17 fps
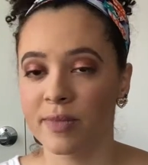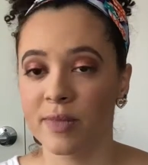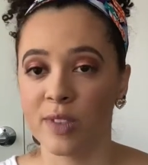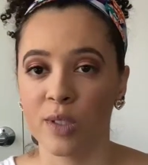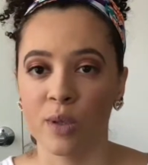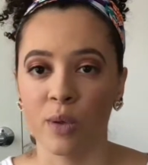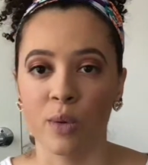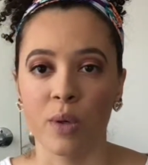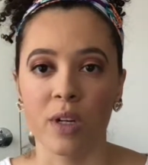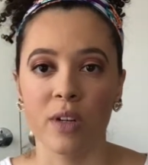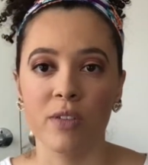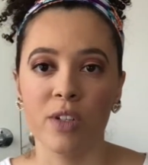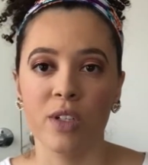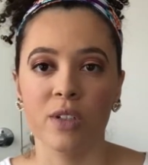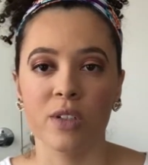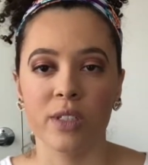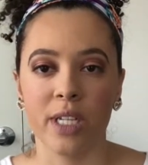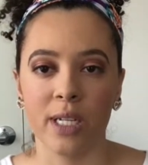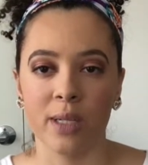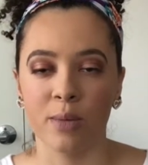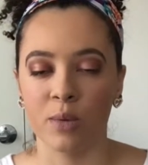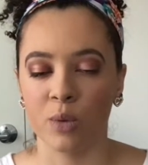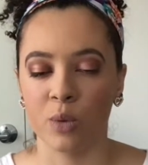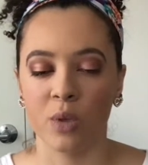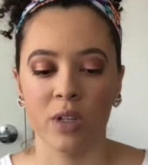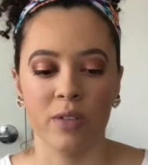So whatever your name
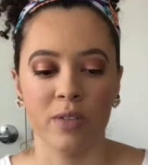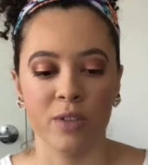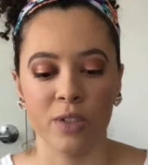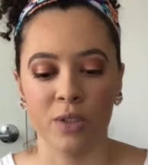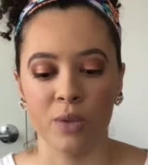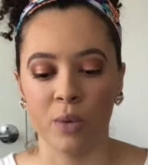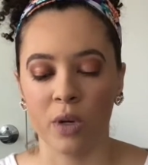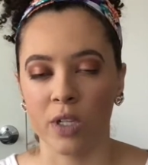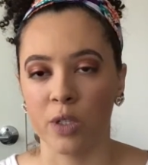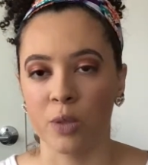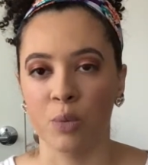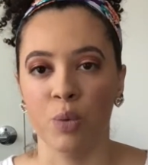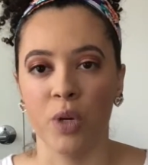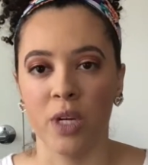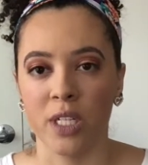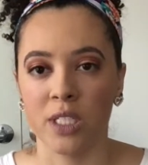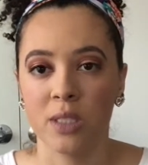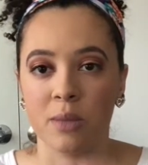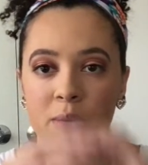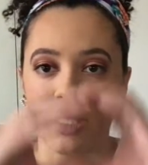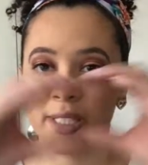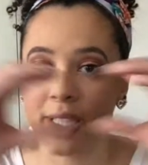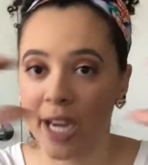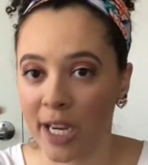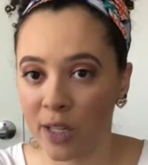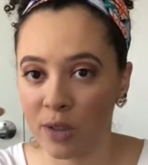or whatever you want your brand to be
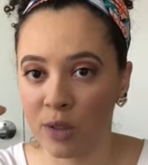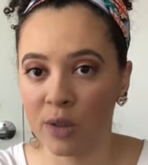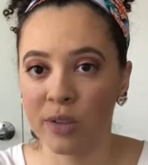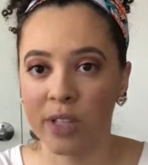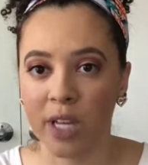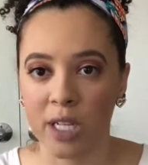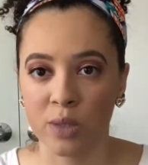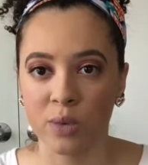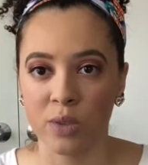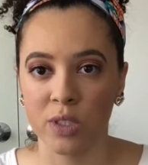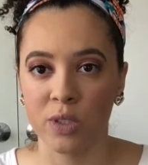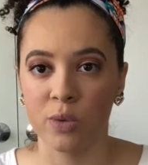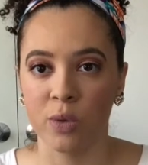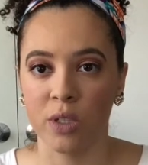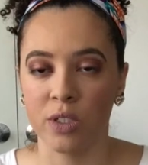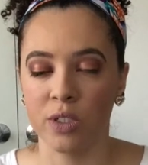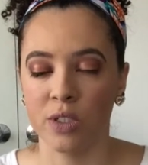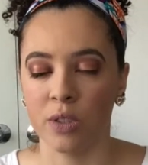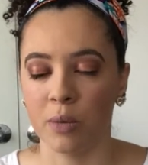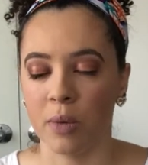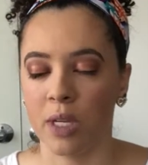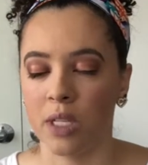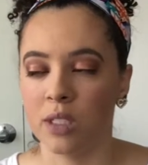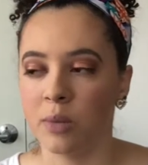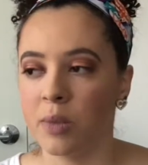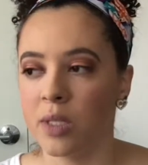titled, that's what you want your
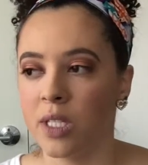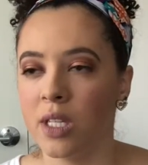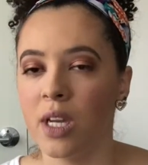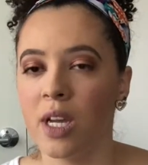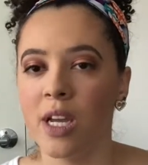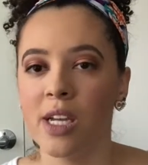domain to be.